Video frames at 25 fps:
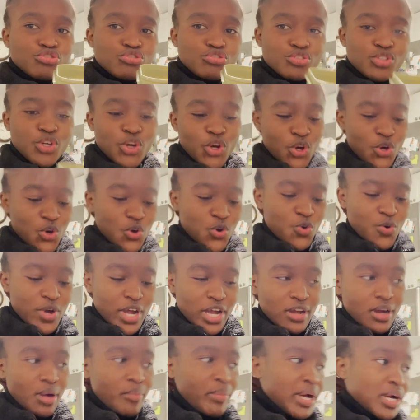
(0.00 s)
So I
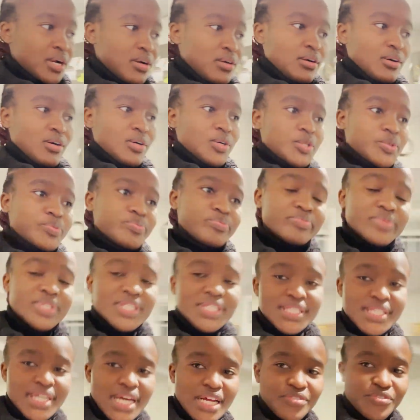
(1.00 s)
got back home.
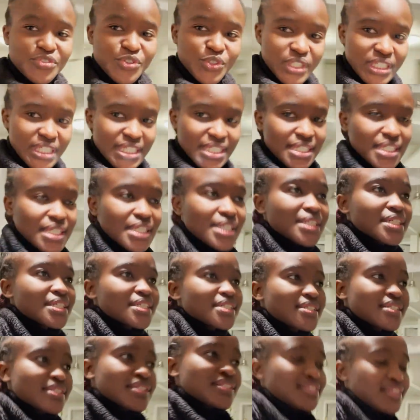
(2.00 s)
It's
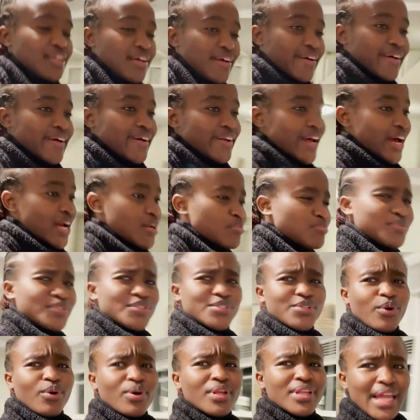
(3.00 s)
9:46 and I am
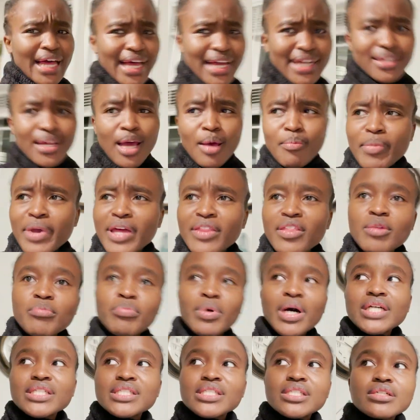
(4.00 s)
so glad I made that
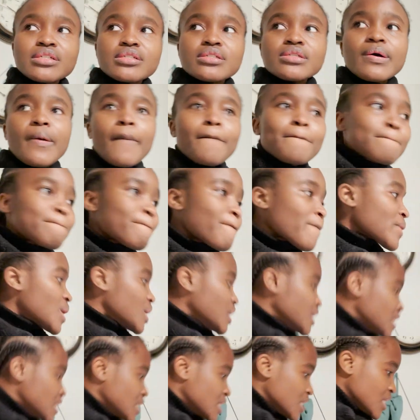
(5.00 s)
pasta,
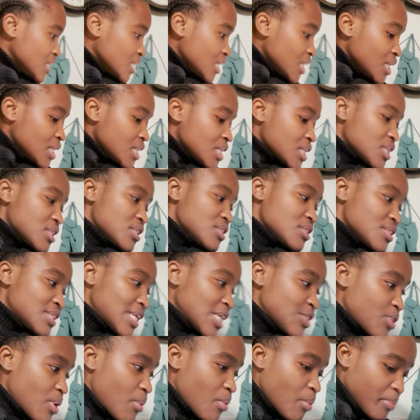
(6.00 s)
because
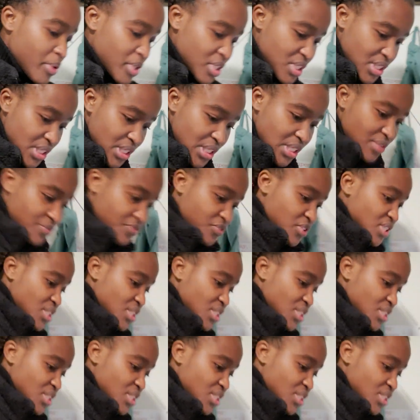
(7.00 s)
that's what I'm about to eat for